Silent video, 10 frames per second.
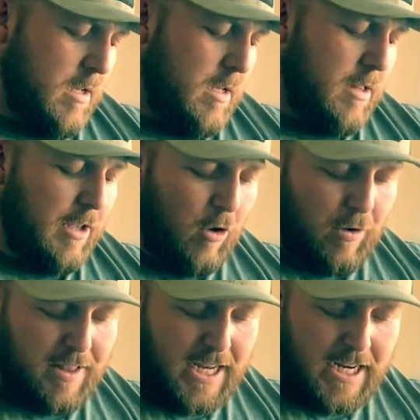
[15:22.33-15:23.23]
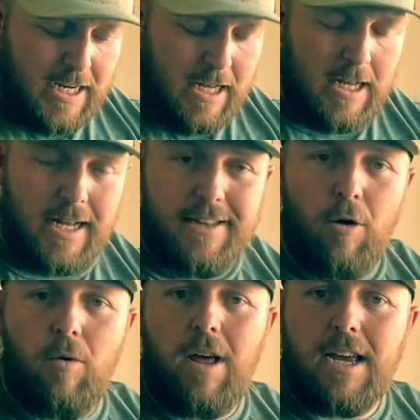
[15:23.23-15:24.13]
The only thing I
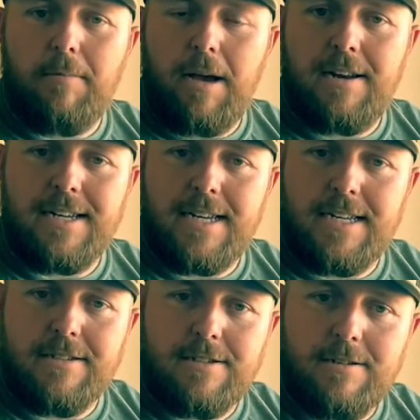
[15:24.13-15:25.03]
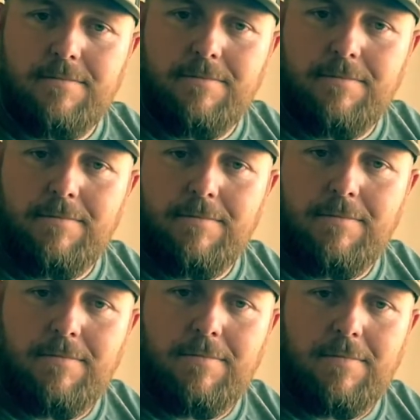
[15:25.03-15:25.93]
don't like about it is
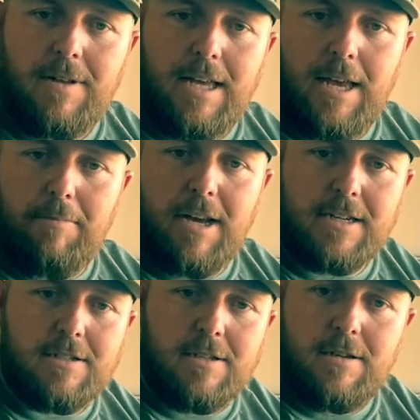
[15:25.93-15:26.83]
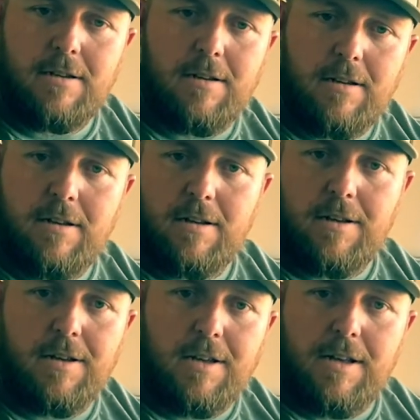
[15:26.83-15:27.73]
it makes
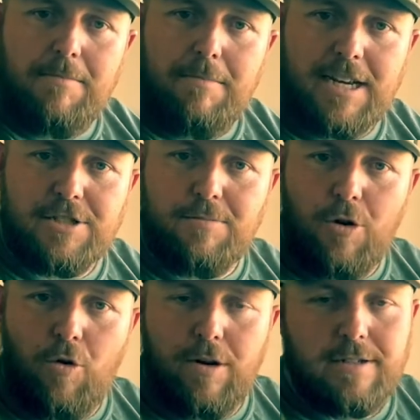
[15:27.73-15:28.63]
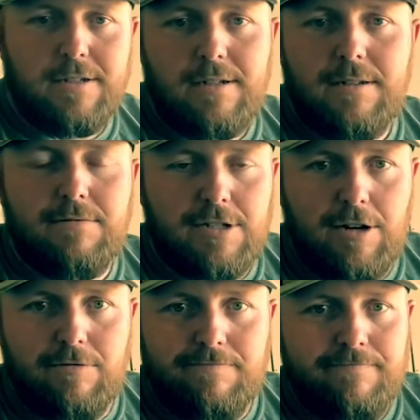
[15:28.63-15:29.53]
some noise.
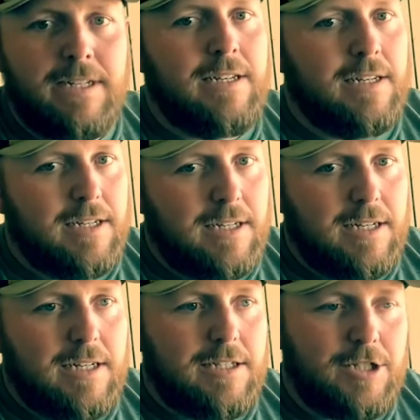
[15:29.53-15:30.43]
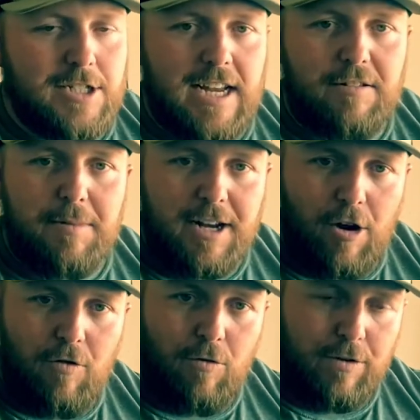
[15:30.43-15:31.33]
So just have to be
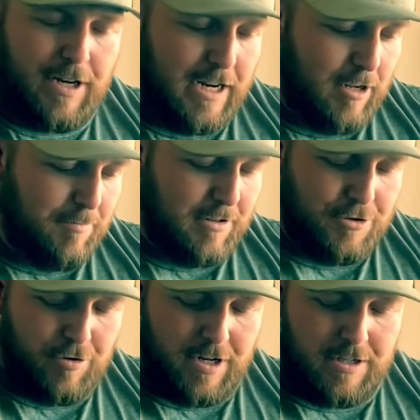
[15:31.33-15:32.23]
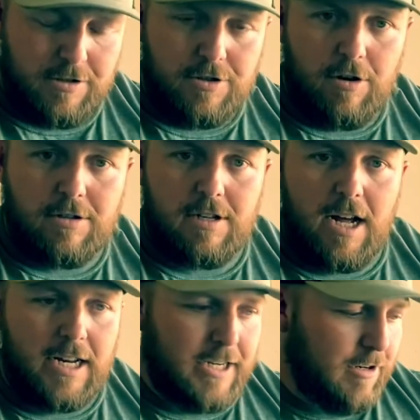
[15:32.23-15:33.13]
careful when you get up in the tree and you start
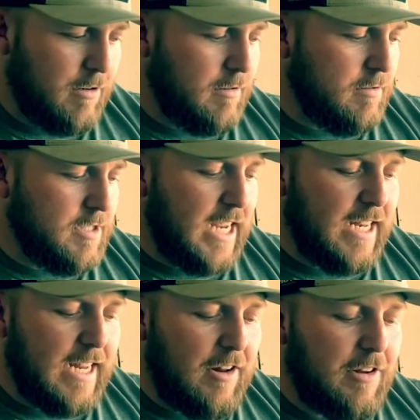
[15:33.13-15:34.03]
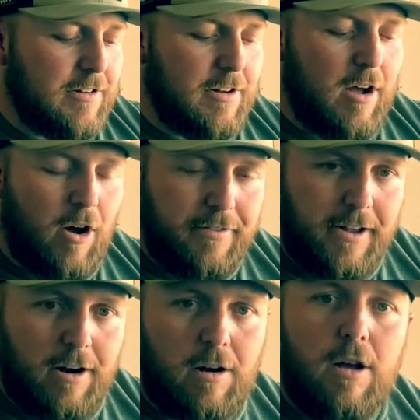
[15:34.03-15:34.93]
sliding your stand down on
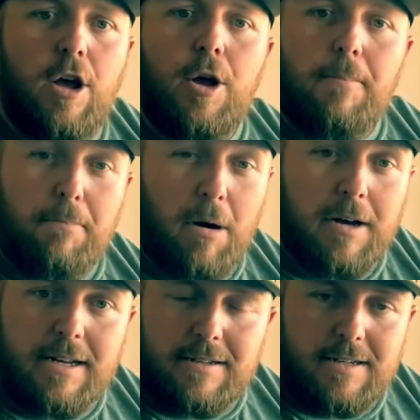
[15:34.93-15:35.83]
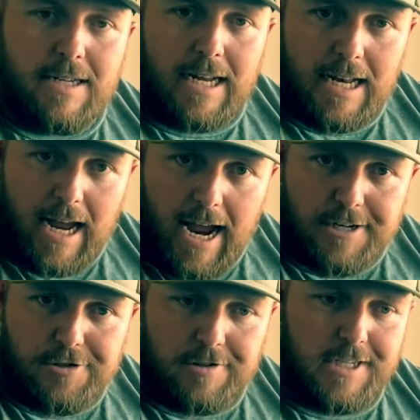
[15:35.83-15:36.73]
there. But it
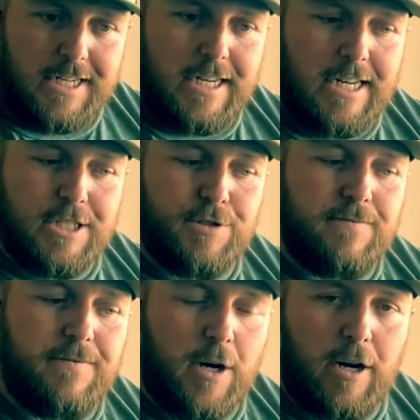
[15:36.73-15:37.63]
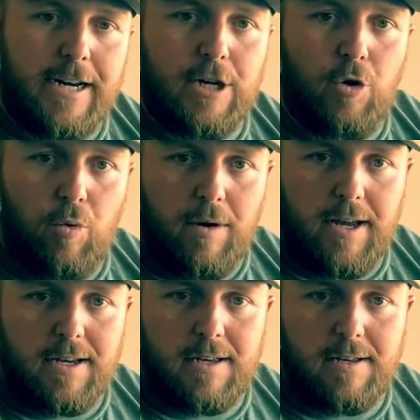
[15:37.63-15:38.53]
actually is very
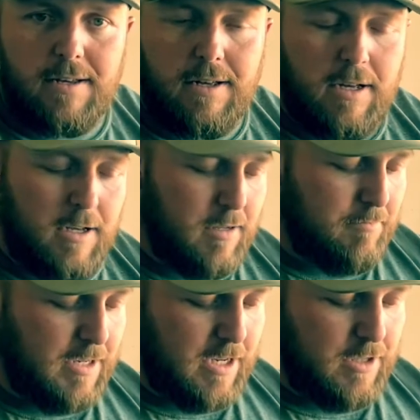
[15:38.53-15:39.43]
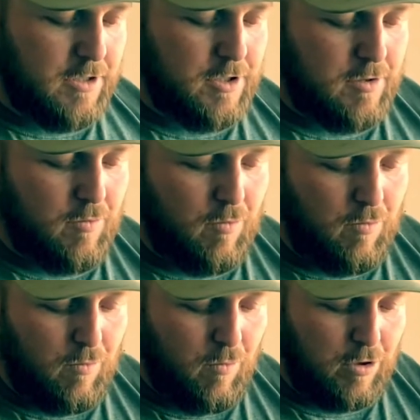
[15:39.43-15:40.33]
quick, because
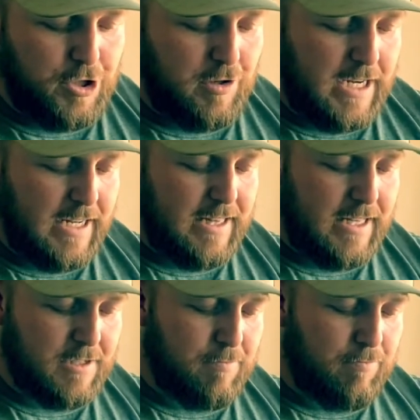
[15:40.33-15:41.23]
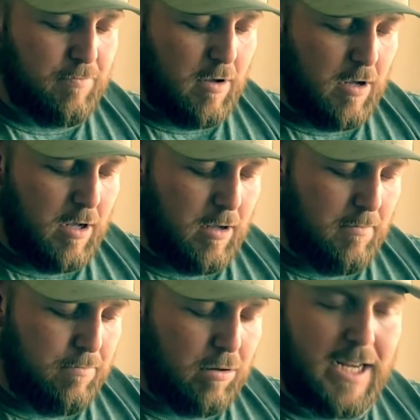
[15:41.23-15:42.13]
once you get this
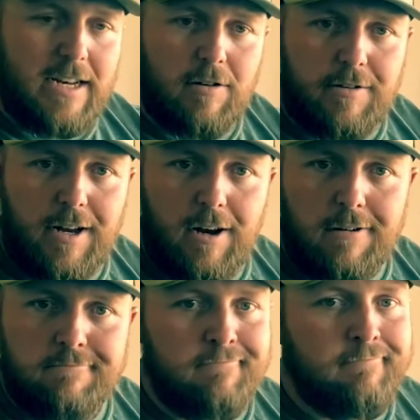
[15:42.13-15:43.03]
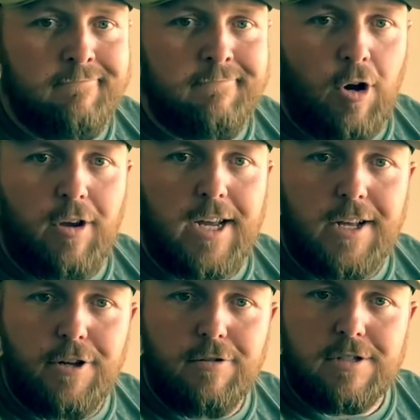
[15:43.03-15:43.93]
plate on there, all you got to
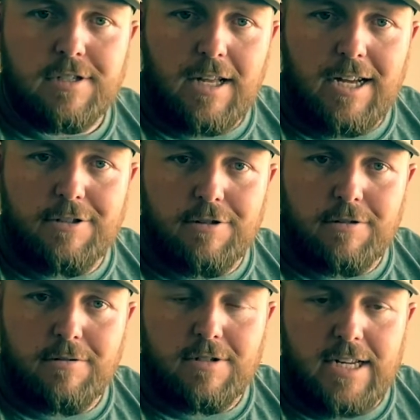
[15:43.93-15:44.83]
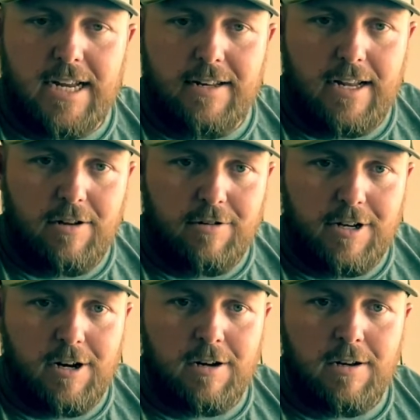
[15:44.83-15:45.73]
do is slide your stand down on
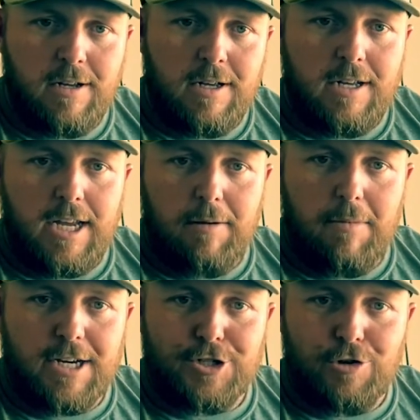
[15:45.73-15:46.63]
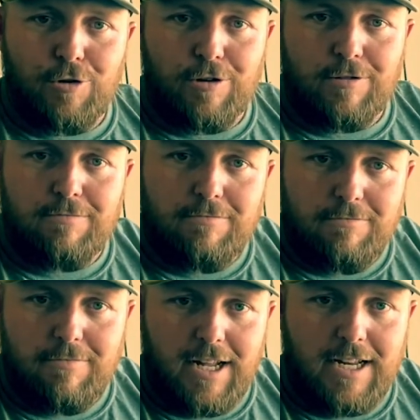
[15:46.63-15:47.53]
there and make sure
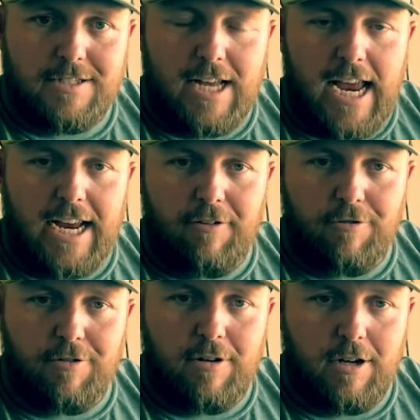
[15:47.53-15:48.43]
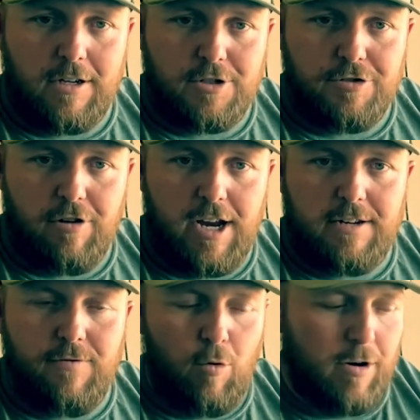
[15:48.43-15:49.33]
that it's hanging straight
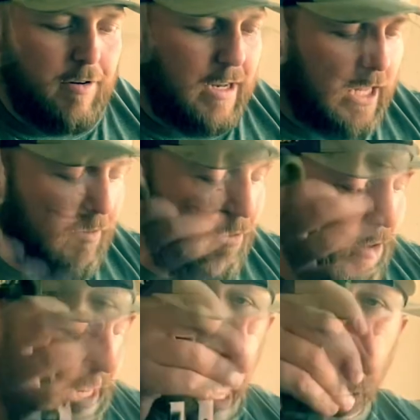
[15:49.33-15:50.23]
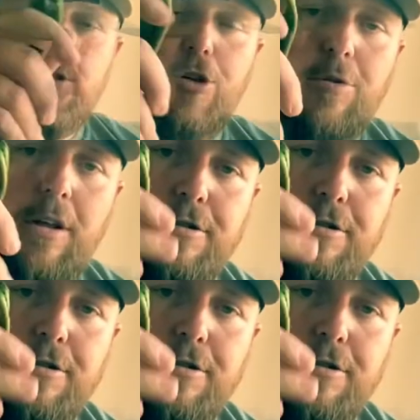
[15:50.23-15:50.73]
for you. It has 2 other